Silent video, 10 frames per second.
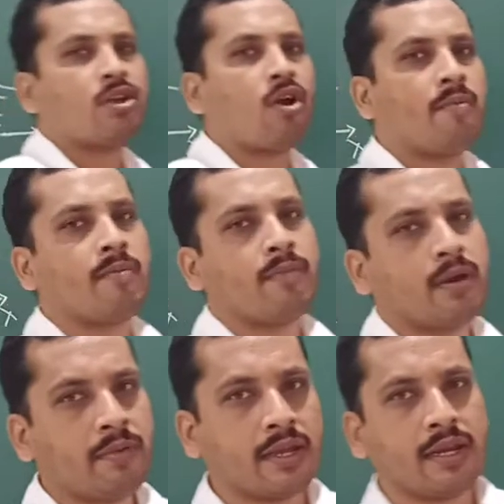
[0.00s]
of a
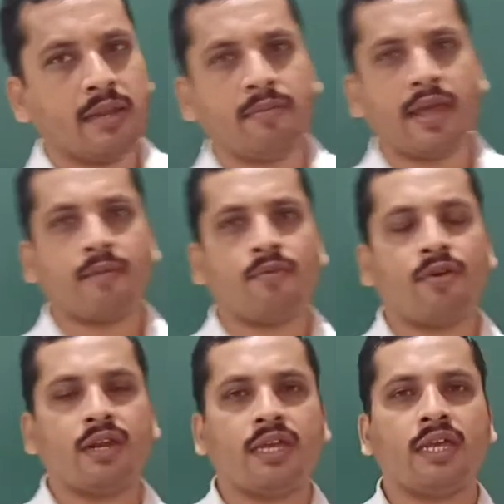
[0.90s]
perfectly black
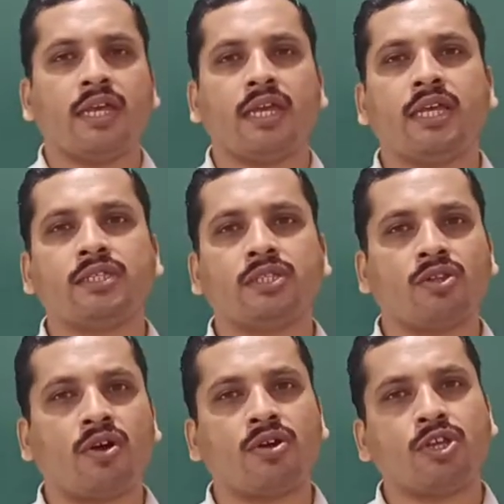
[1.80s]
body is
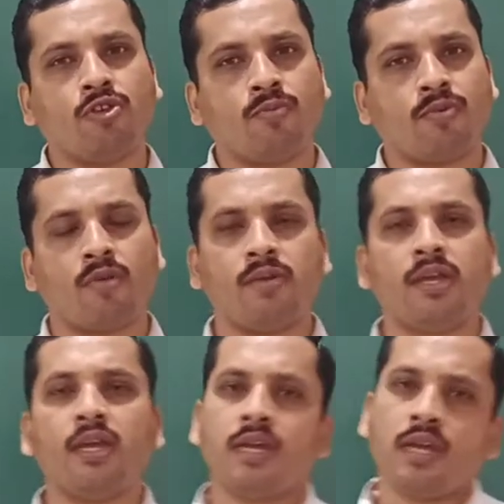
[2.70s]
not uniformly
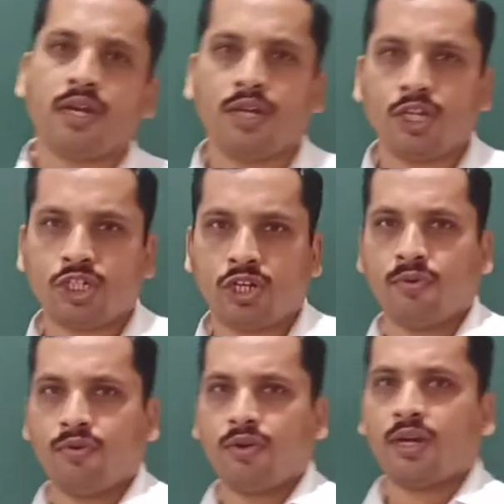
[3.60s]

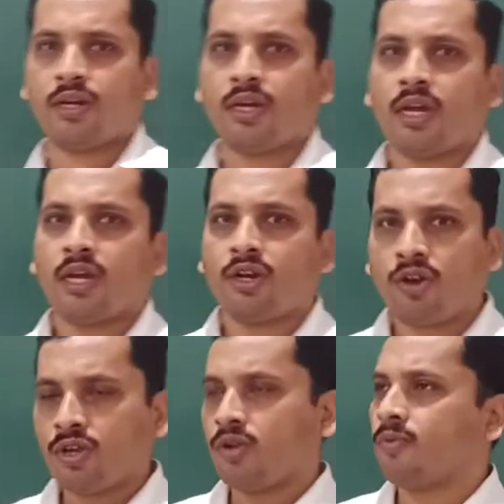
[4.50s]
distributed. Not
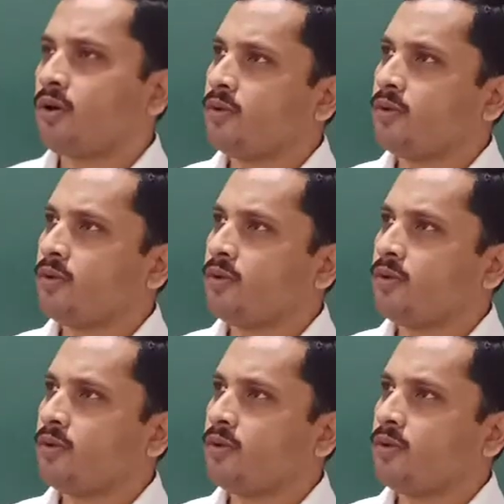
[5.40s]
uniformly